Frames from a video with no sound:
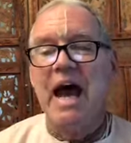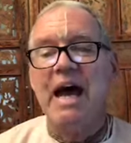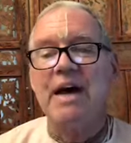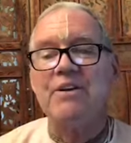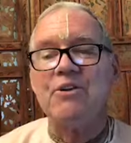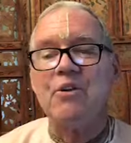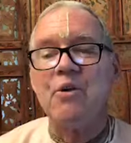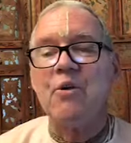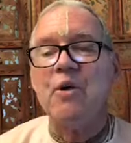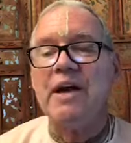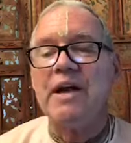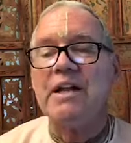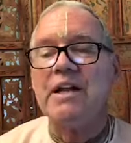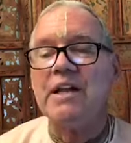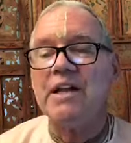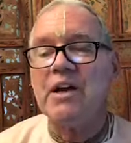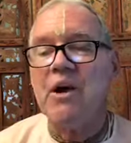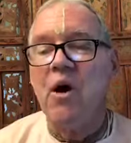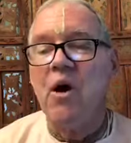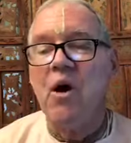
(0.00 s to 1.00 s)
and
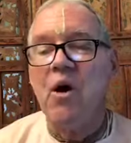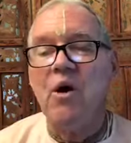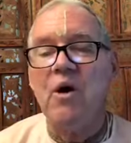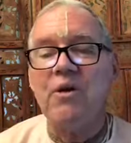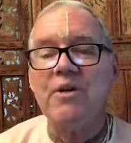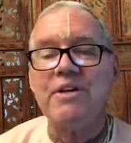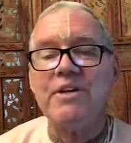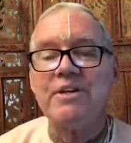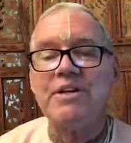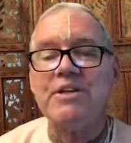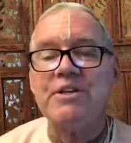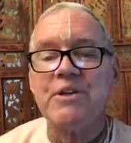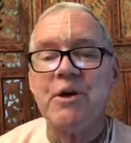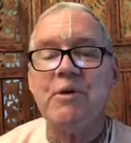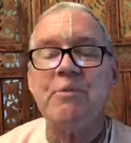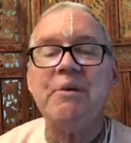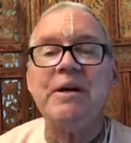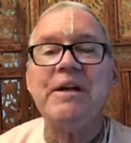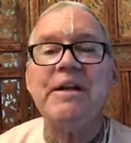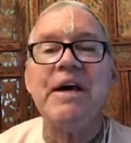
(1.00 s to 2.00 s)
quickly all
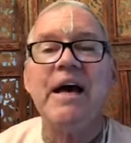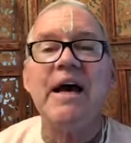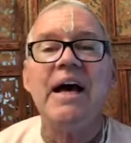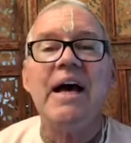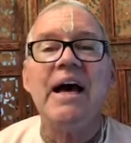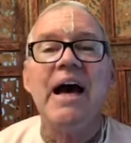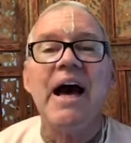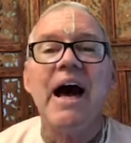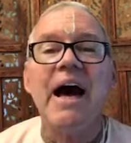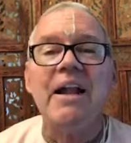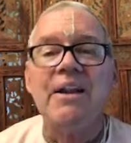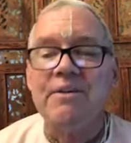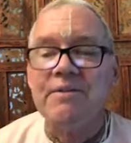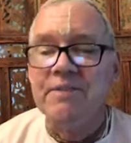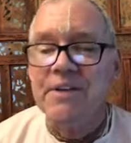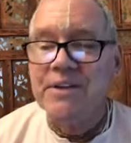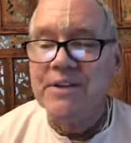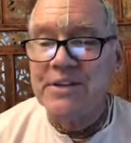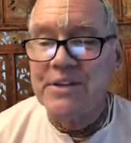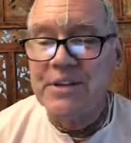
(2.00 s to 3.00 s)
disturbing
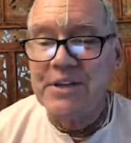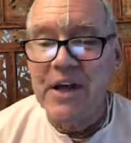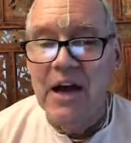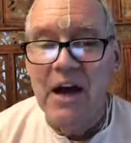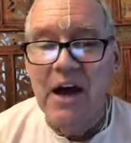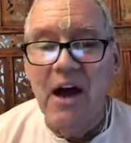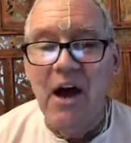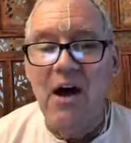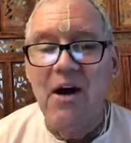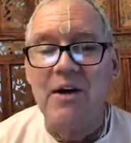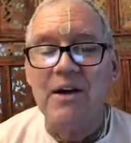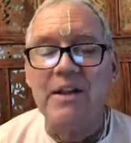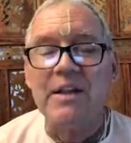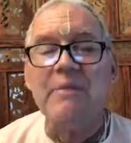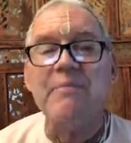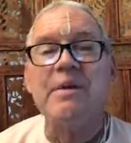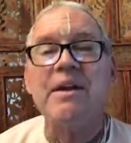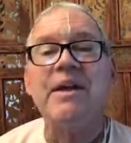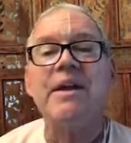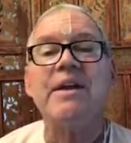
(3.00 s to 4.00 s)
elements are
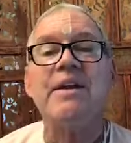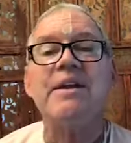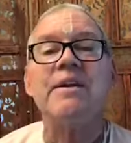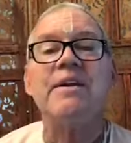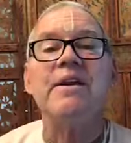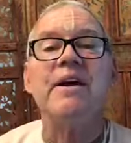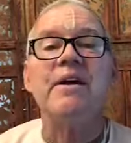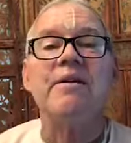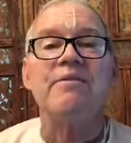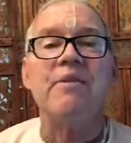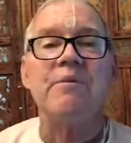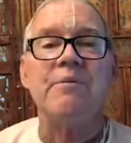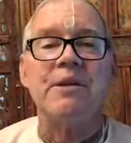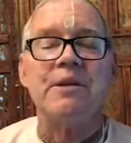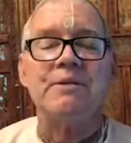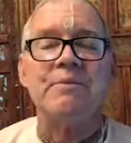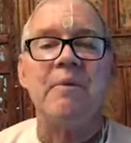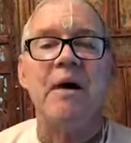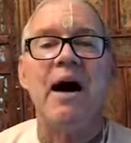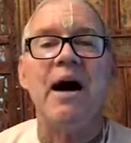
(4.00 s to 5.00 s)
eliminated from
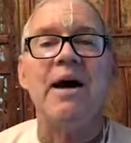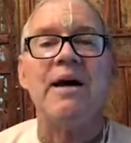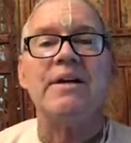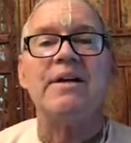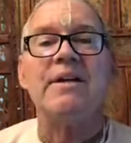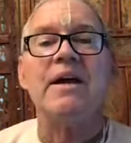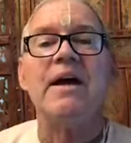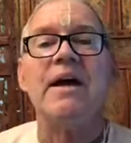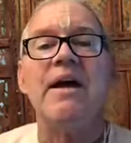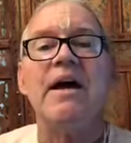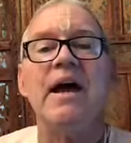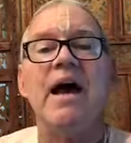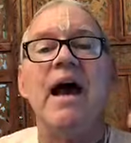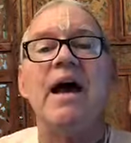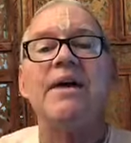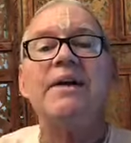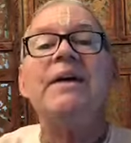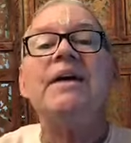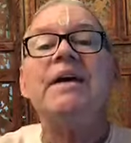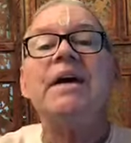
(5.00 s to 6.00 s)
his mind,
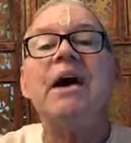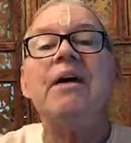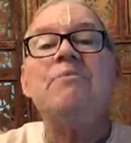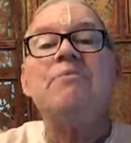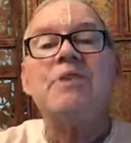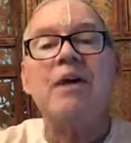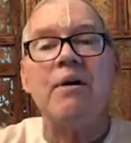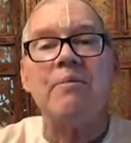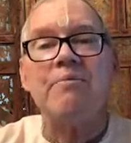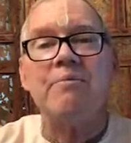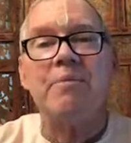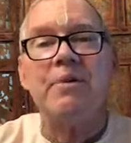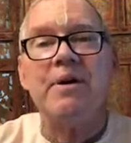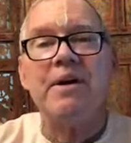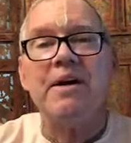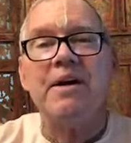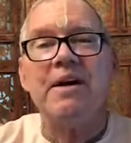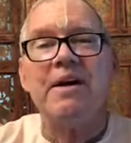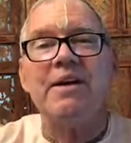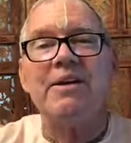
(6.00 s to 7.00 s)
and he comes up
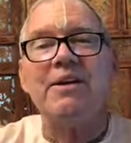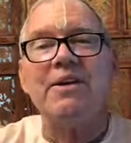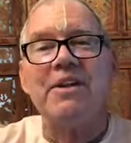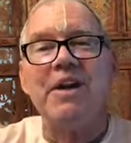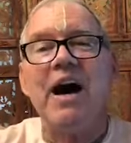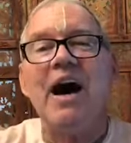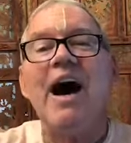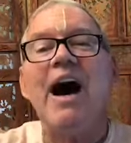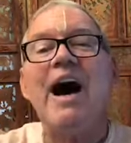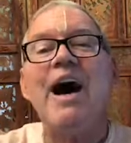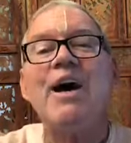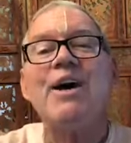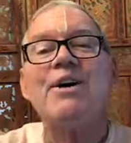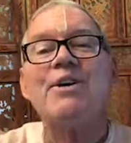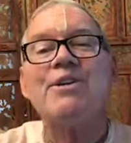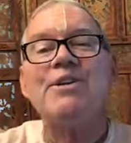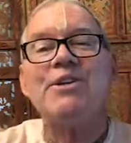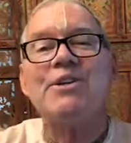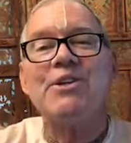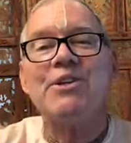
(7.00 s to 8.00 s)
to the
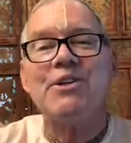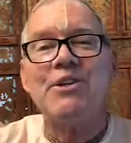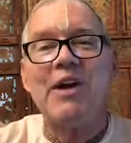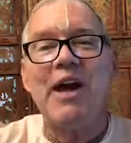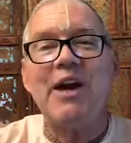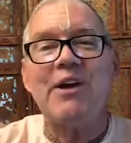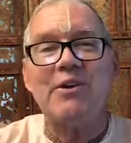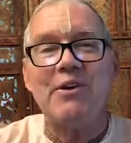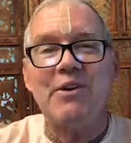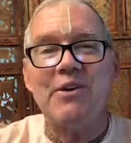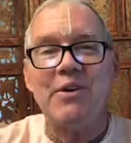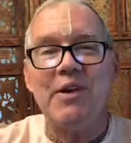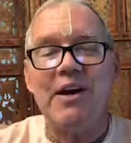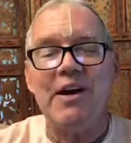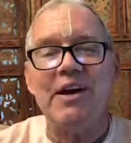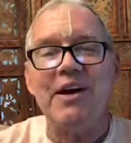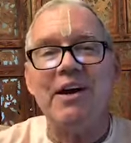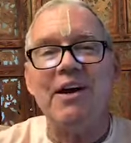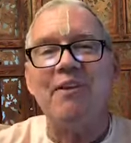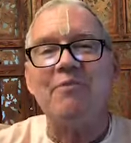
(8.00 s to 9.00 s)
highest standard
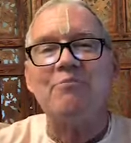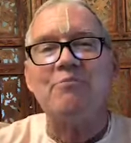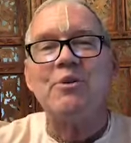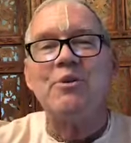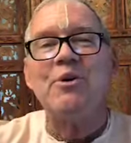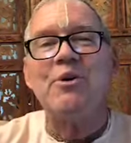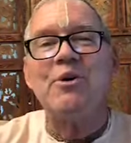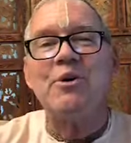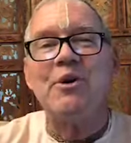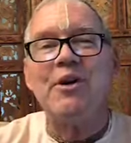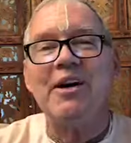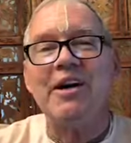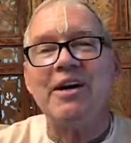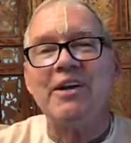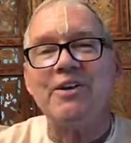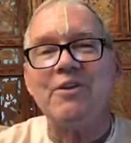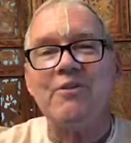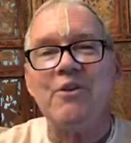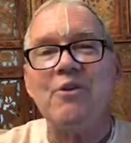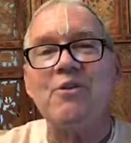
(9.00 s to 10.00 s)
of pure
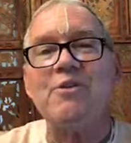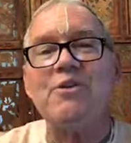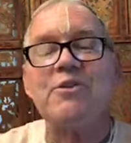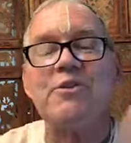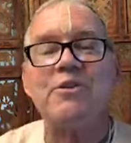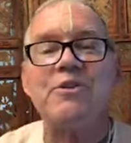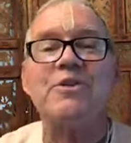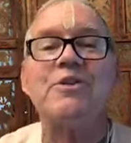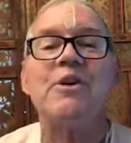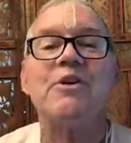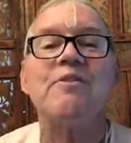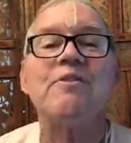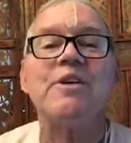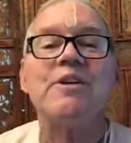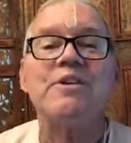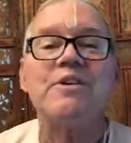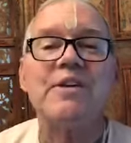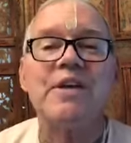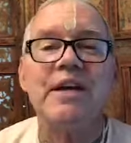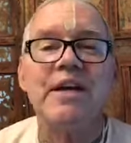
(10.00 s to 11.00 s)
devotional
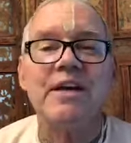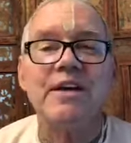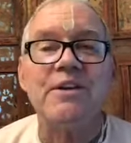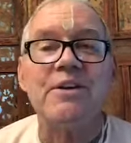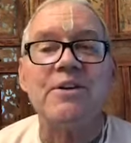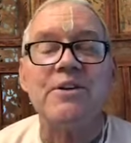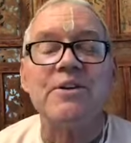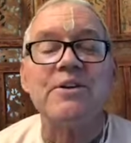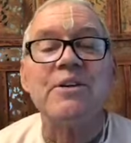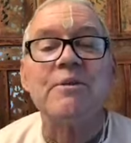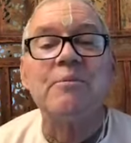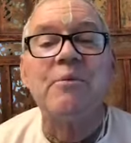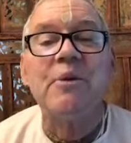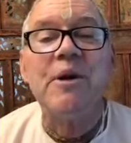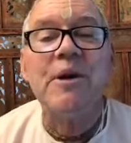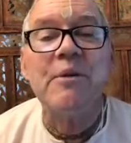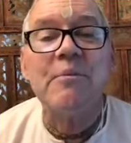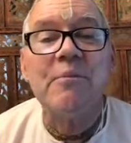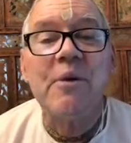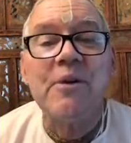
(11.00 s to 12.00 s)
service to the
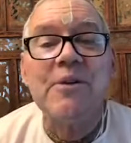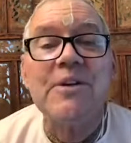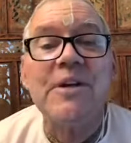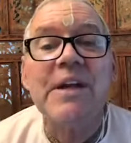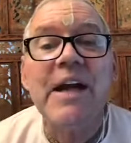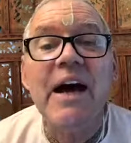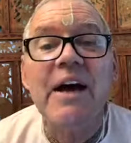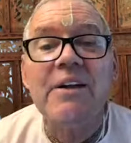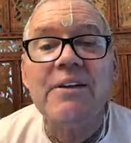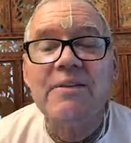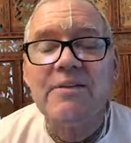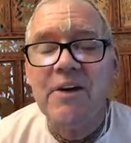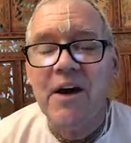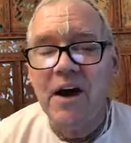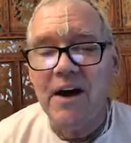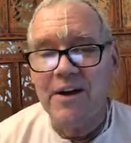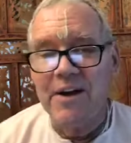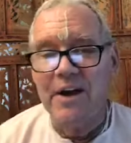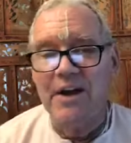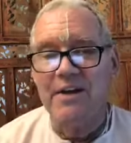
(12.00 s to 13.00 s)
Supreme Personality of
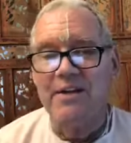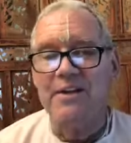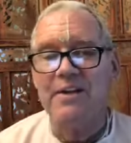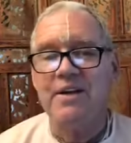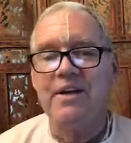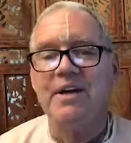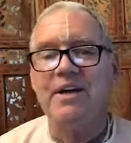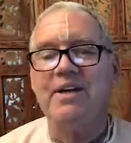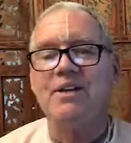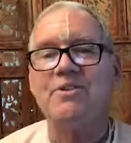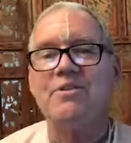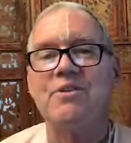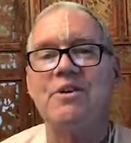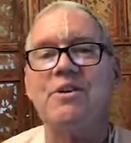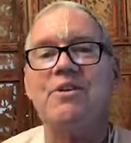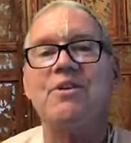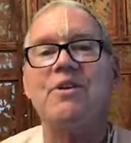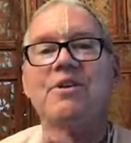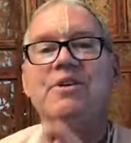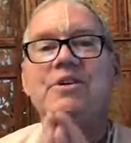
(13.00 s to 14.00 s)
Godhead, Sri
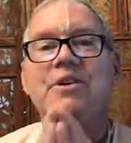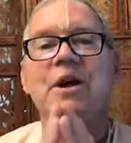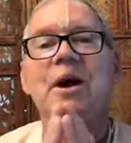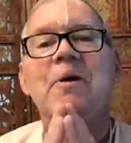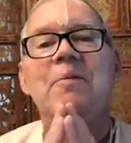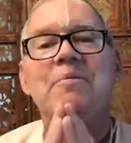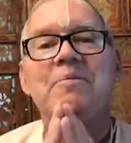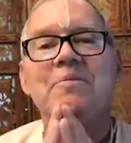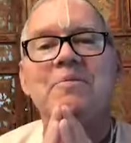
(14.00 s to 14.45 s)
Krishna.